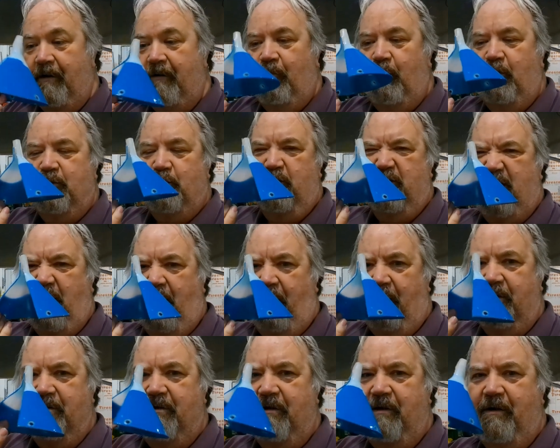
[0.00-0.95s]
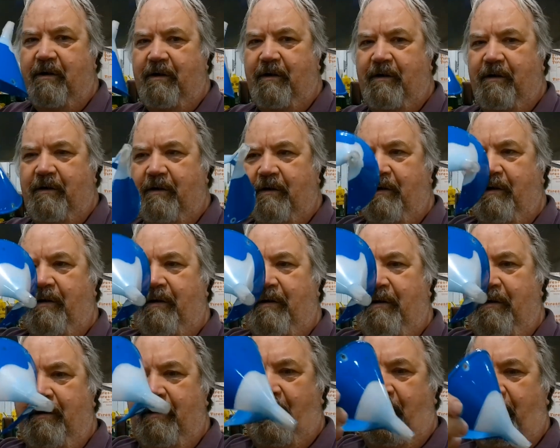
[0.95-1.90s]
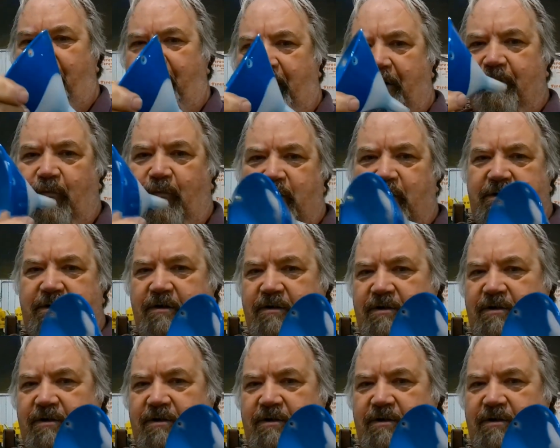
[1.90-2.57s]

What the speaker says: which was cut and then was